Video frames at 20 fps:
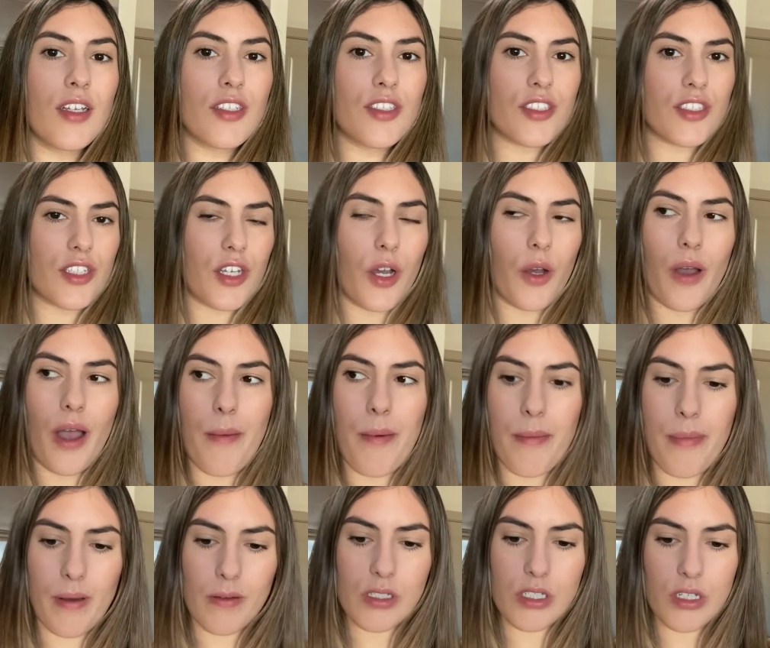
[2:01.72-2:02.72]
So I'm
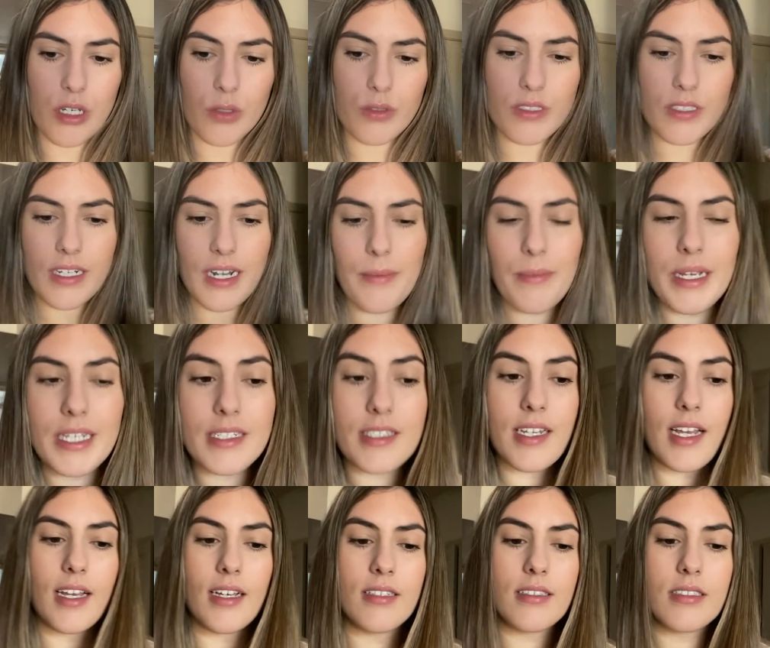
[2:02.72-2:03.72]
about to go sit at my
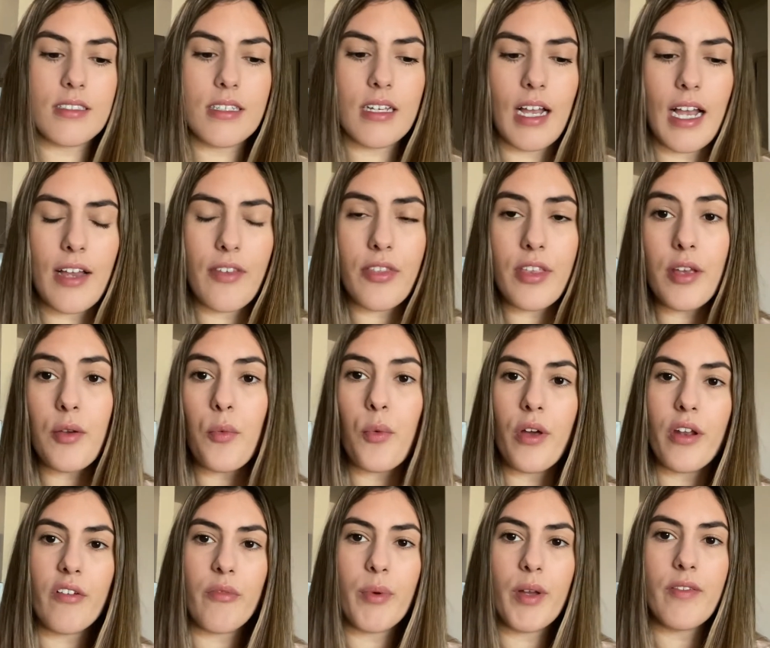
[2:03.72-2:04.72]
desk. I think
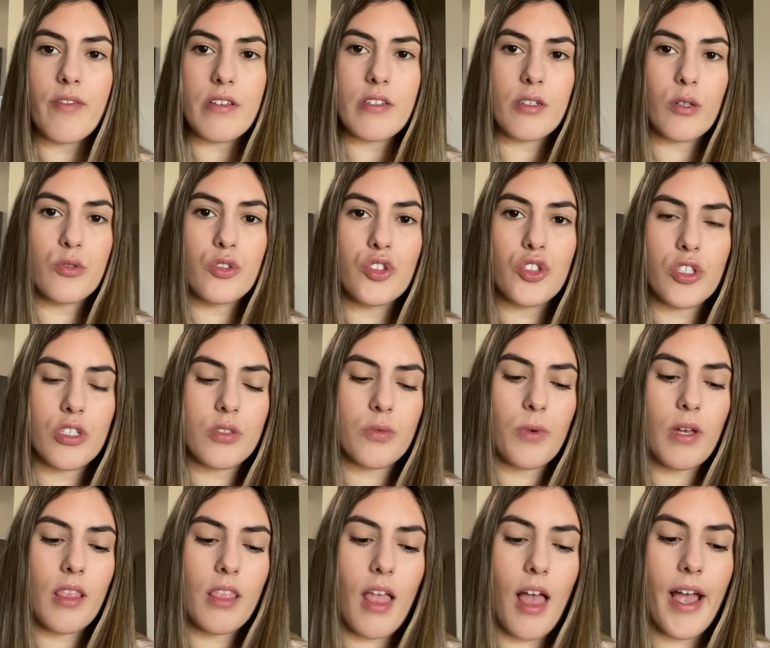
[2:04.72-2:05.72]
one of my videos just
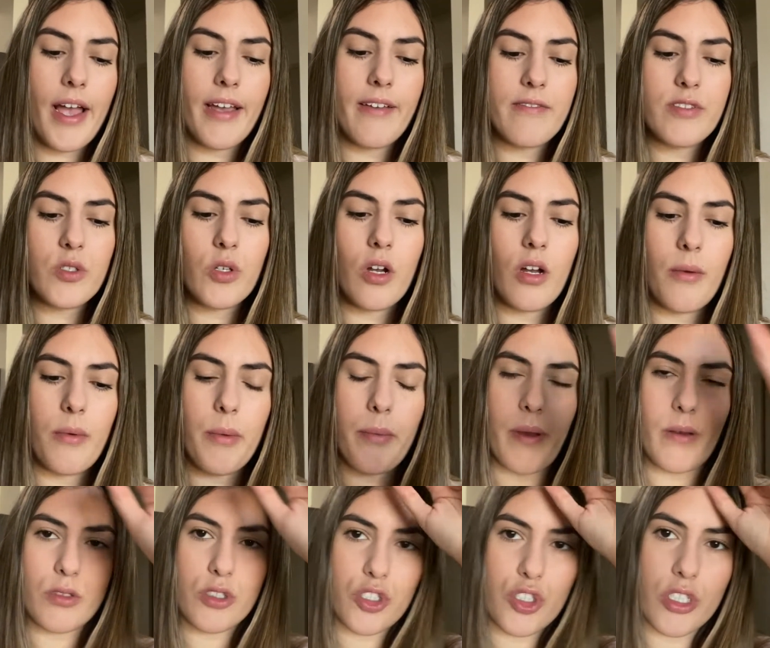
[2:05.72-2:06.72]
went live, so I'm
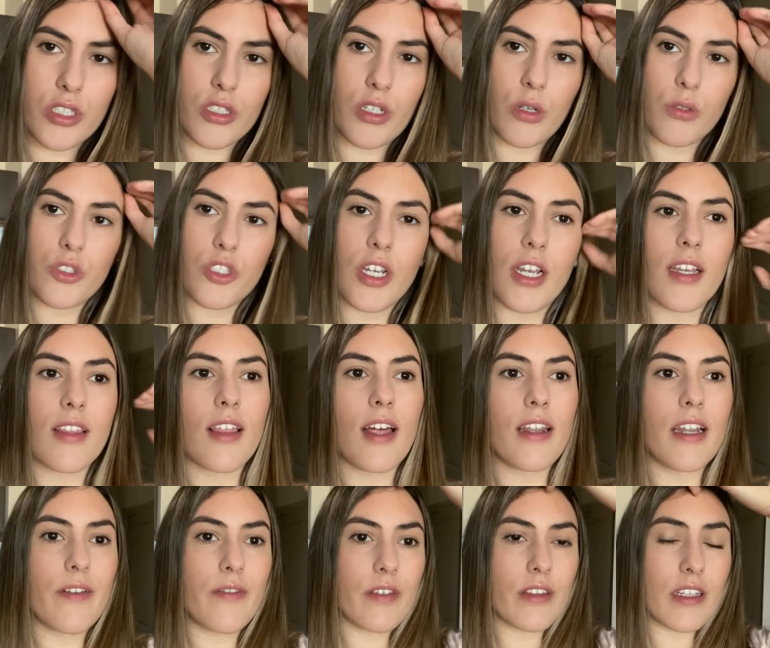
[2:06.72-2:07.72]
about to just go check
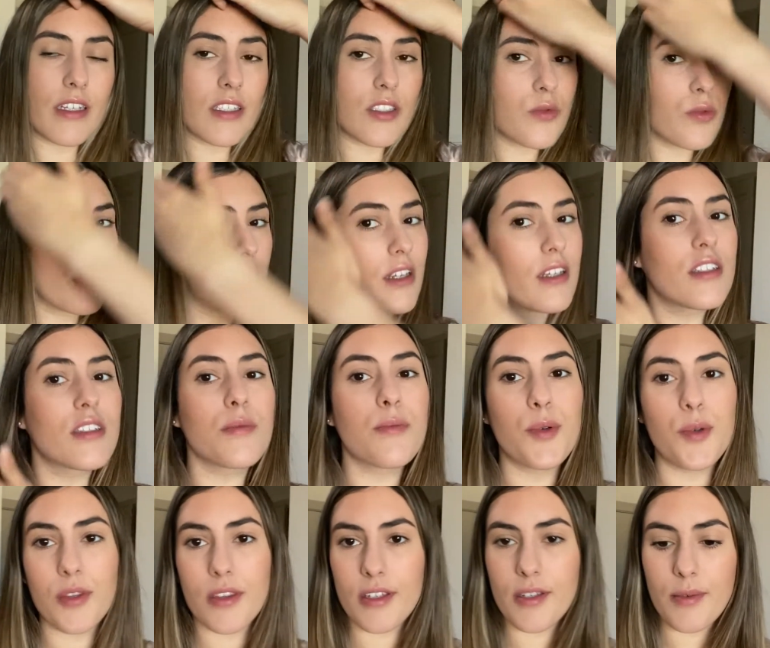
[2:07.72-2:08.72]
that everything's running
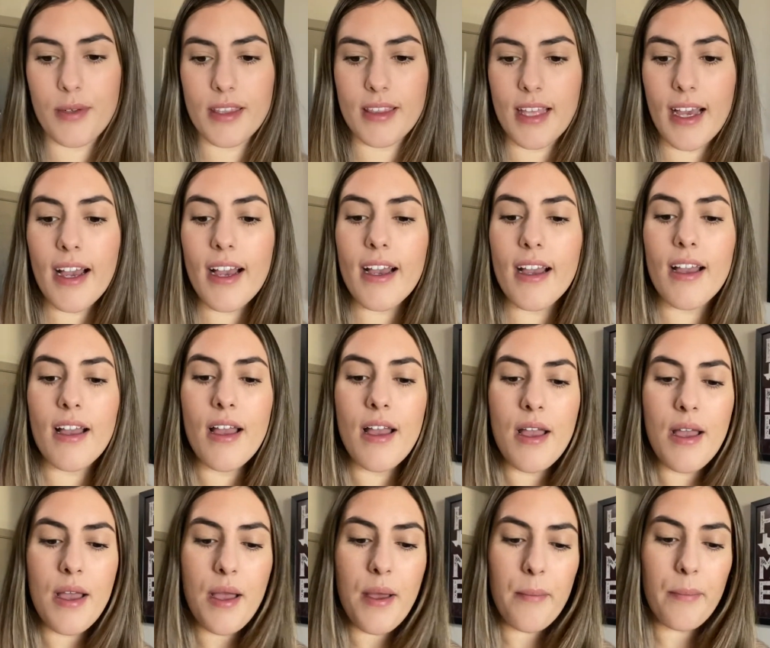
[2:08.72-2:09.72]
smoothly with that.
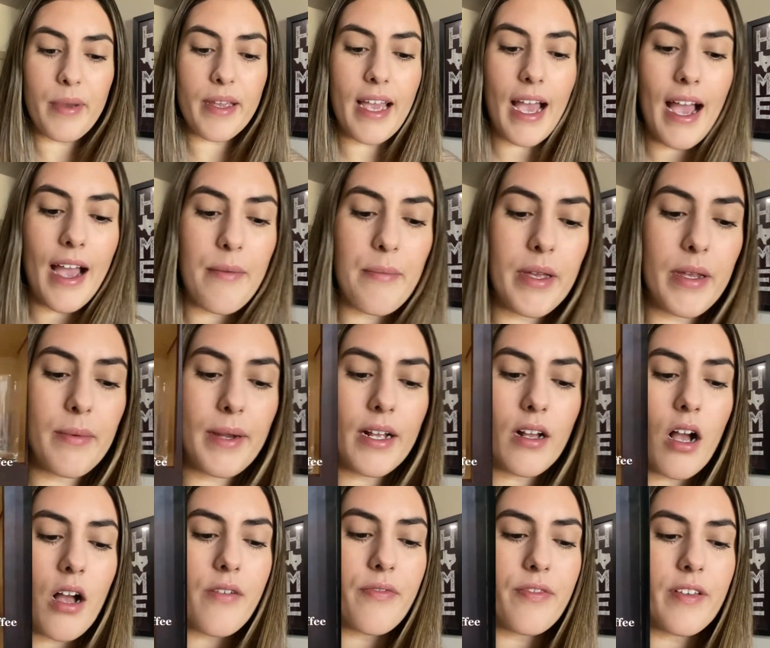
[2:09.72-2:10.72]
But yeah, I made my
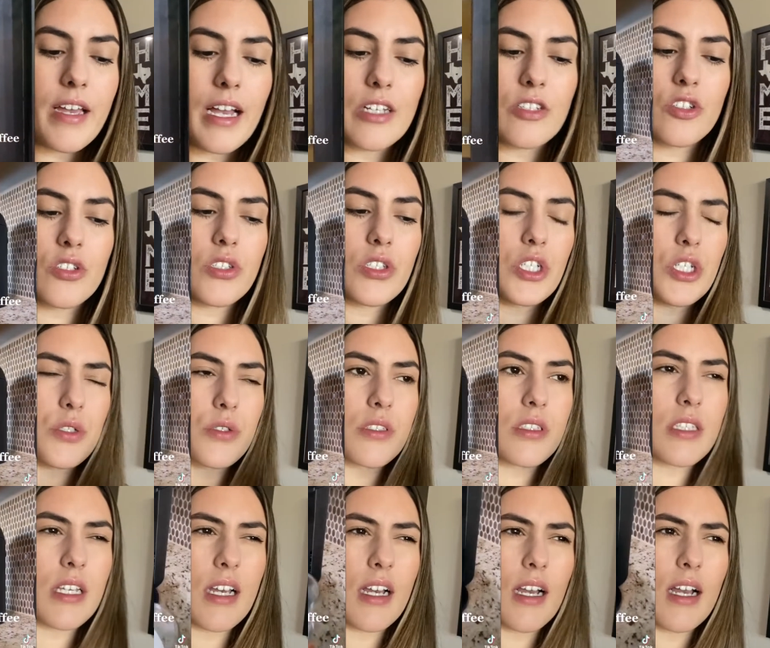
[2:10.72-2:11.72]
coffee. I just
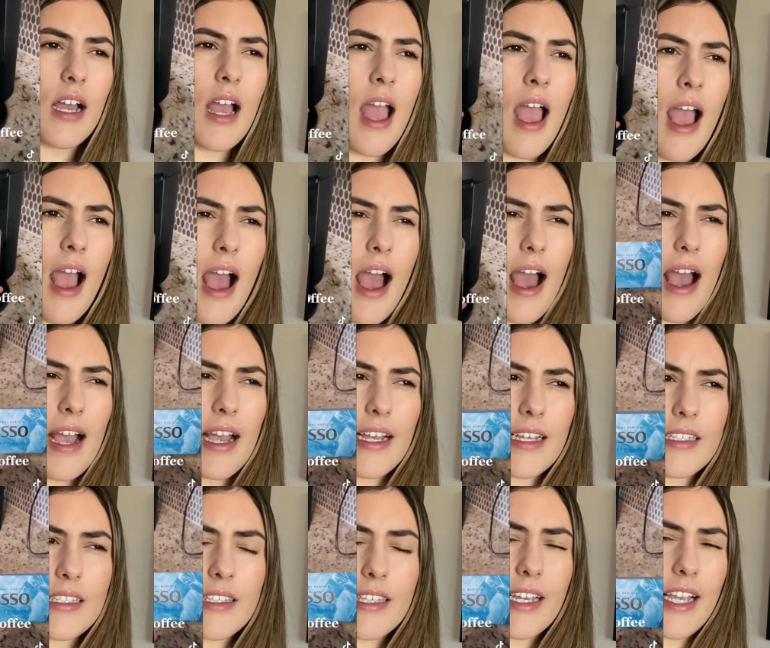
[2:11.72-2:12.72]
used the
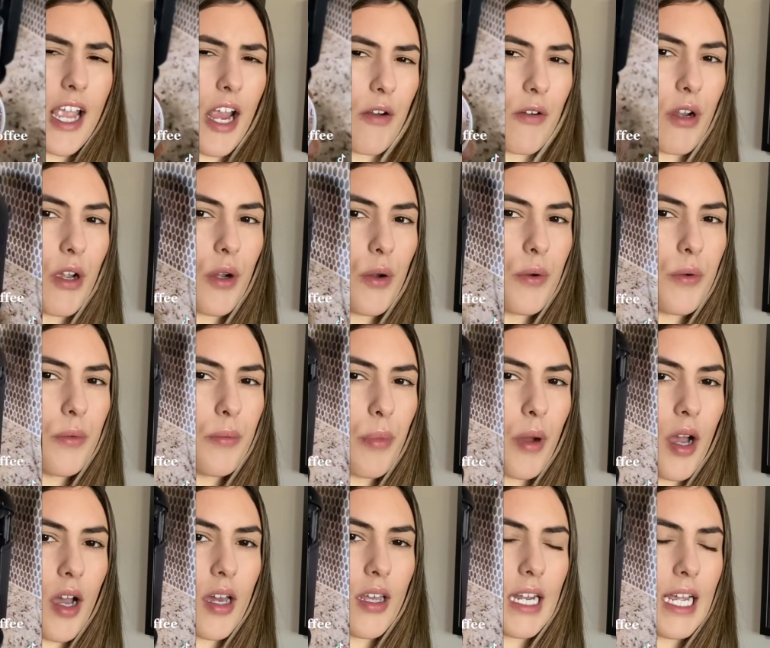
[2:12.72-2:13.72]
iced Leggero
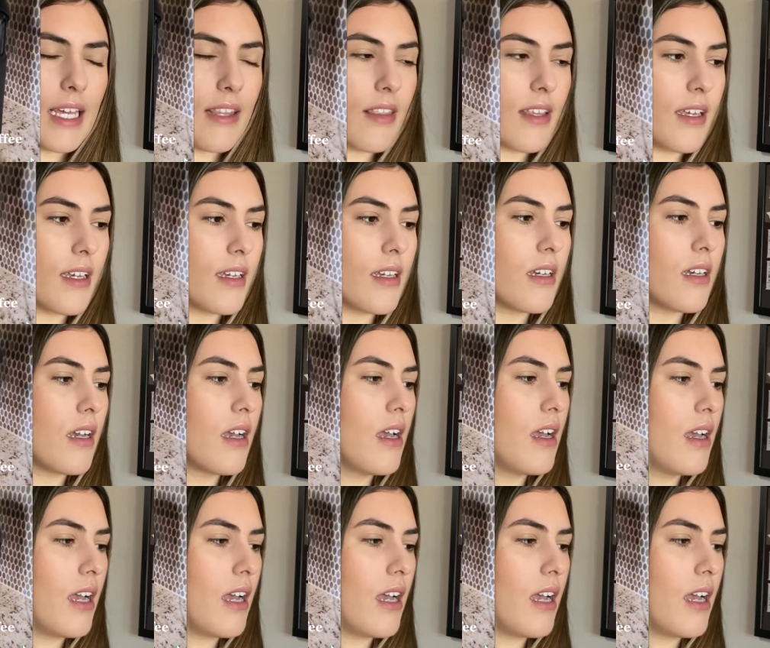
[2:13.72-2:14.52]
pot, I think.